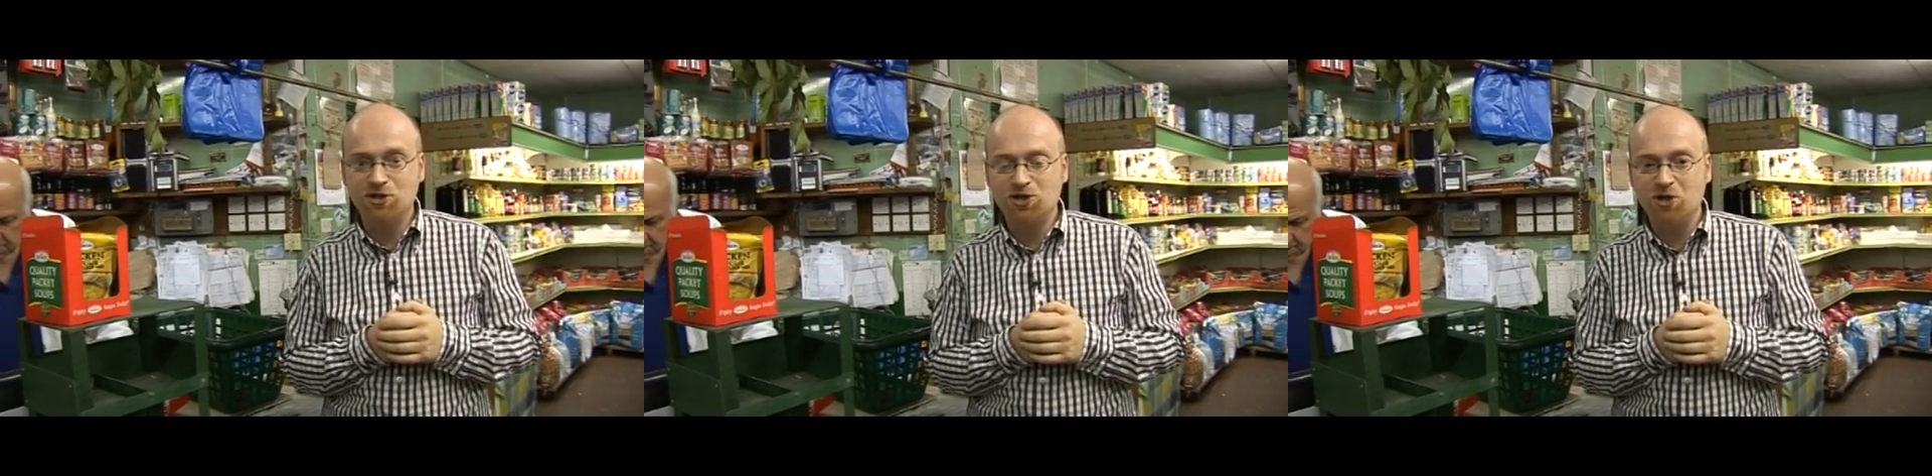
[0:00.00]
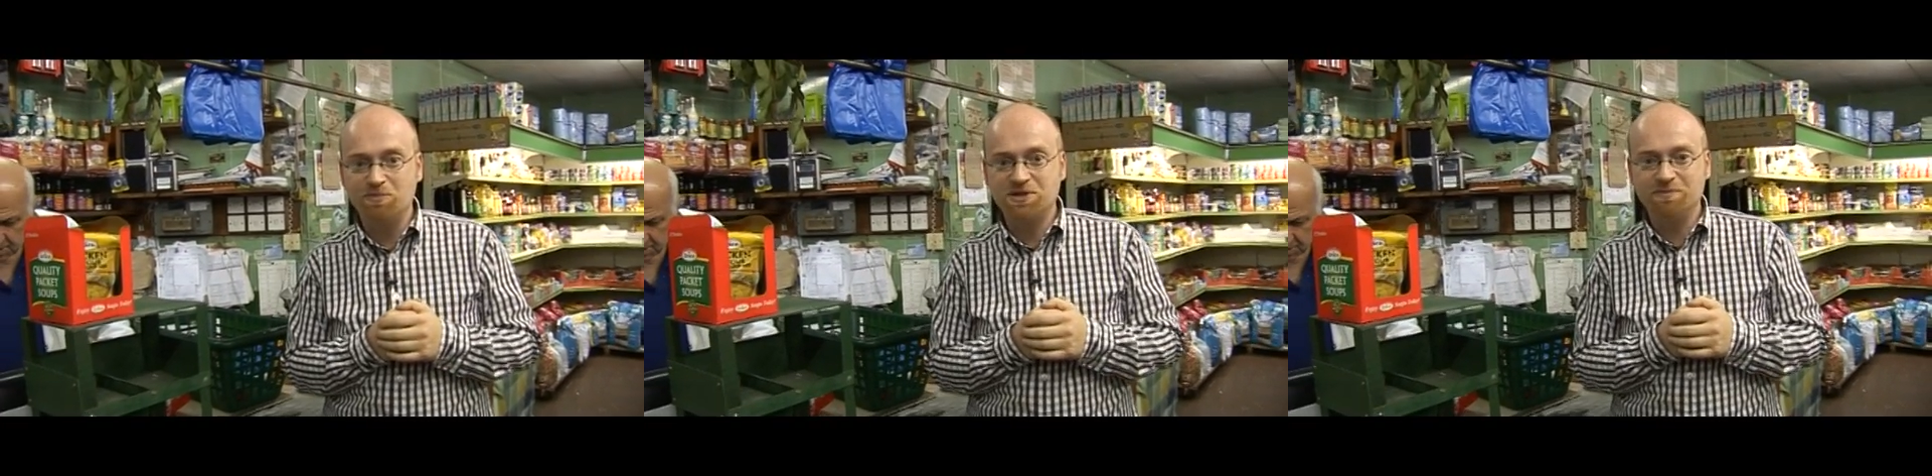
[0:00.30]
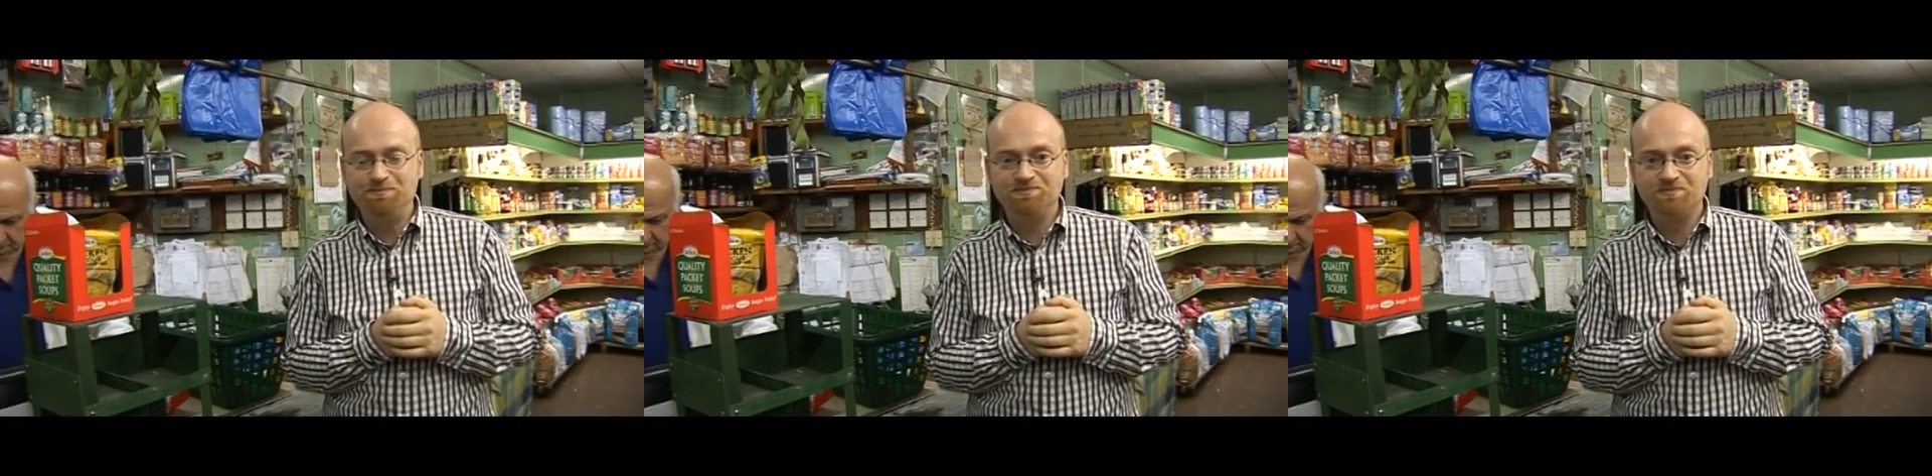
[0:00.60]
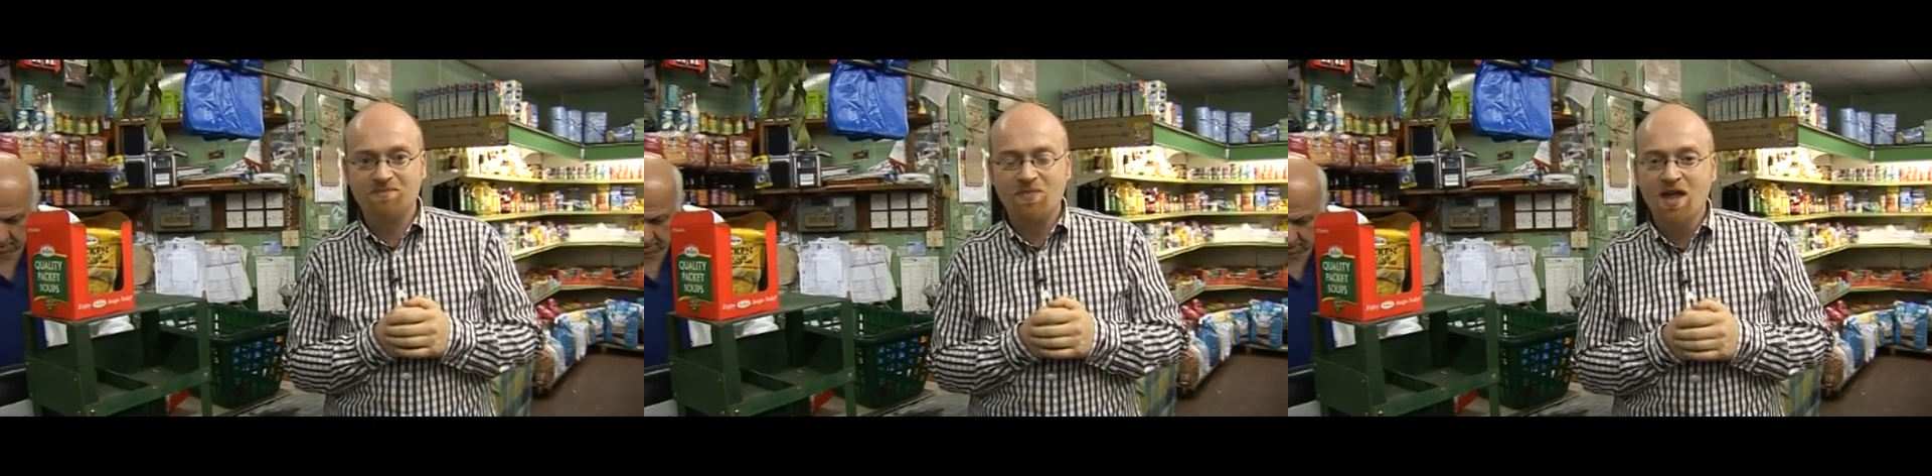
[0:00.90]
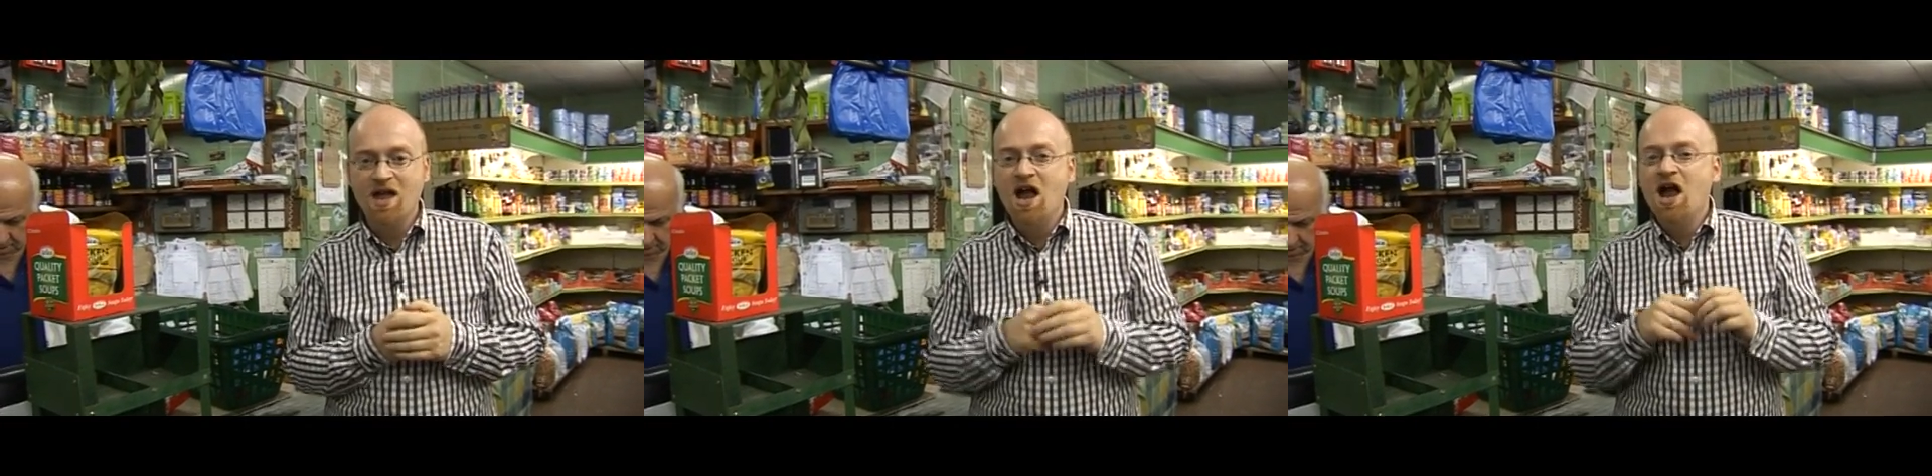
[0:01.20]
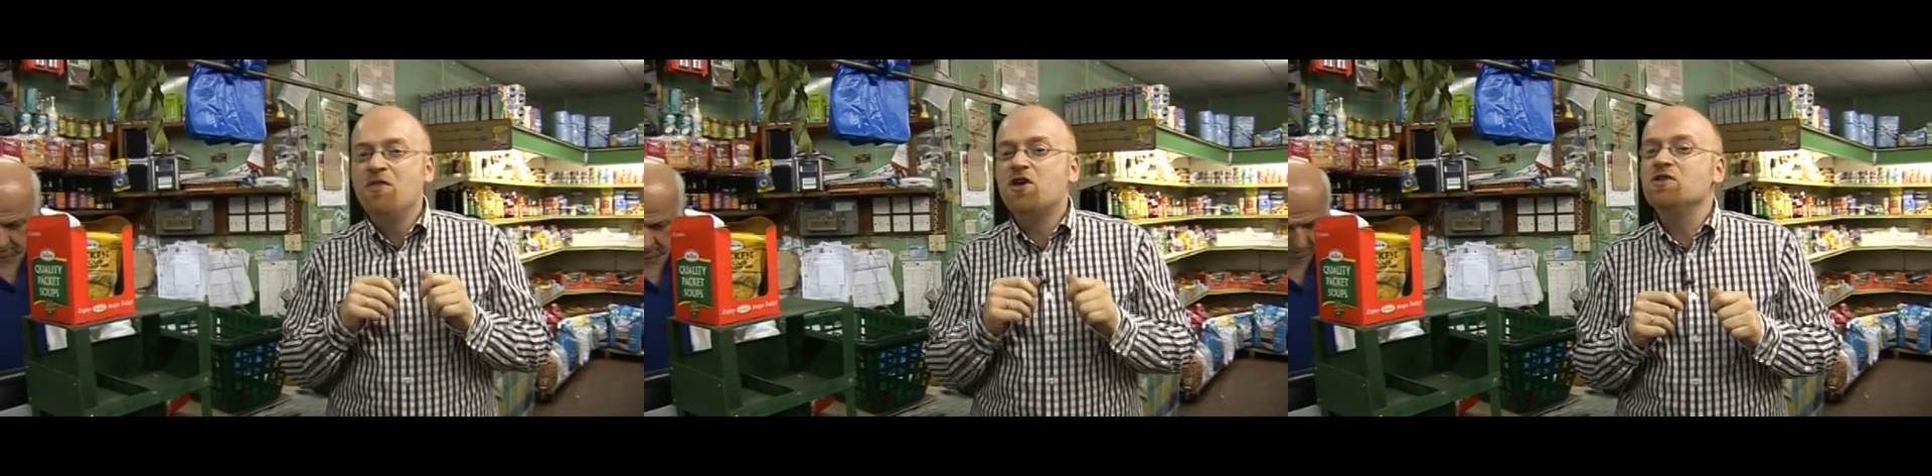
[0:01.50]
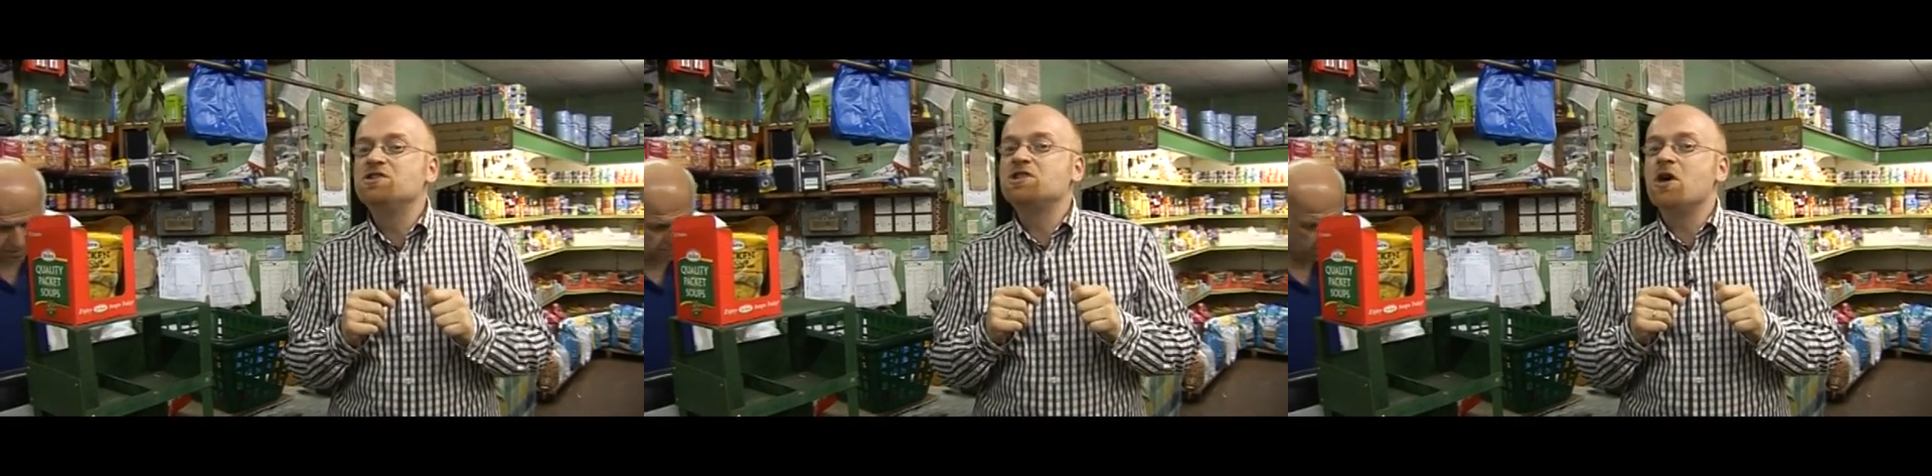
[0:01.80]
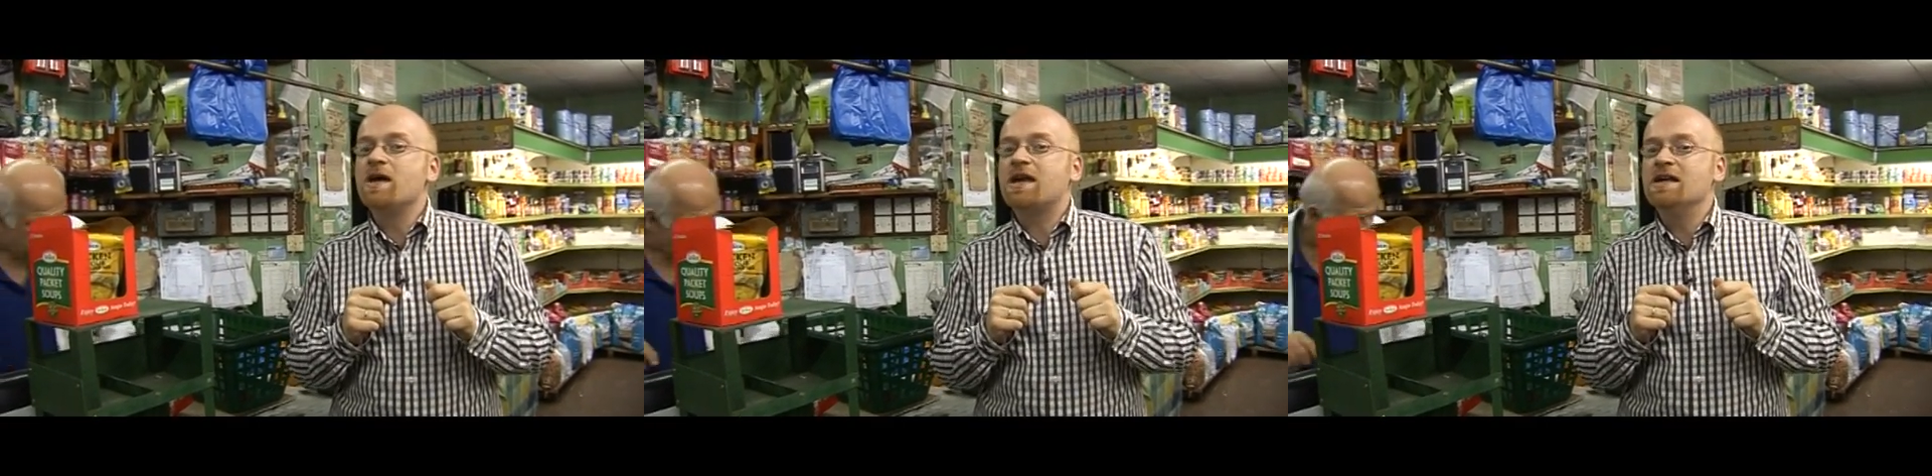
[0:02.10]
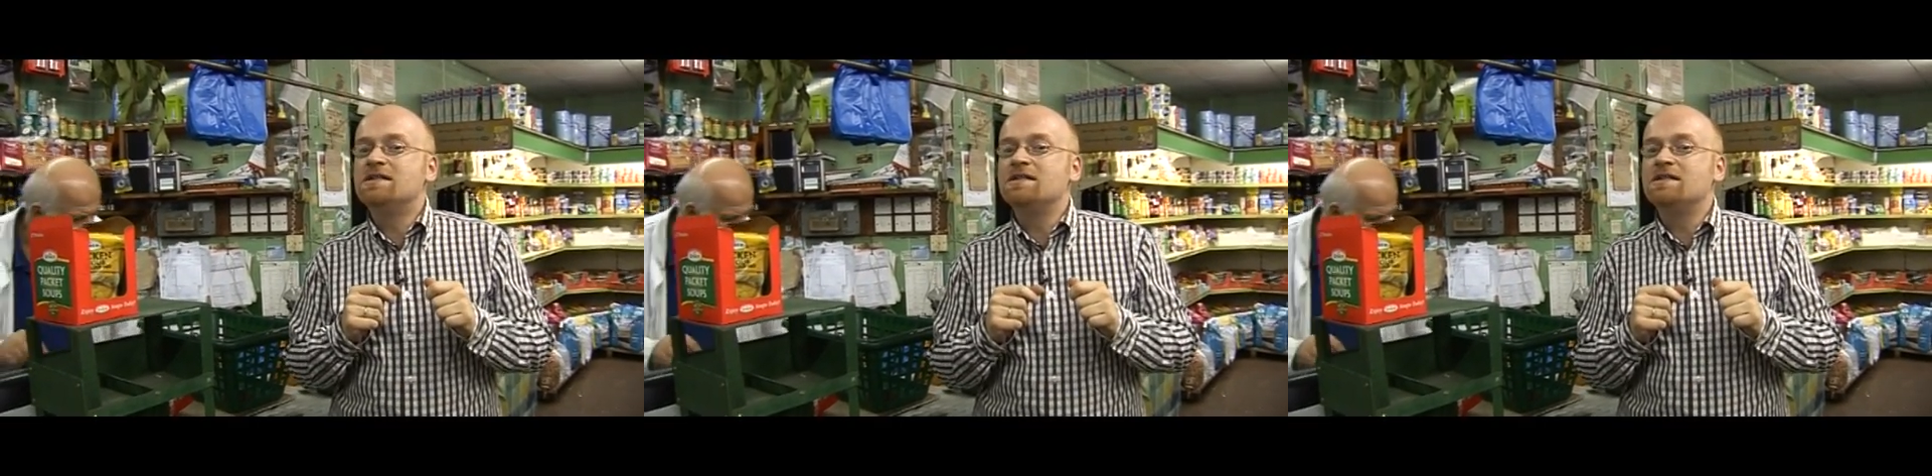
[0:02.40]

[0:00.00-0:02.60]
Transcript: shops. The good Stoic is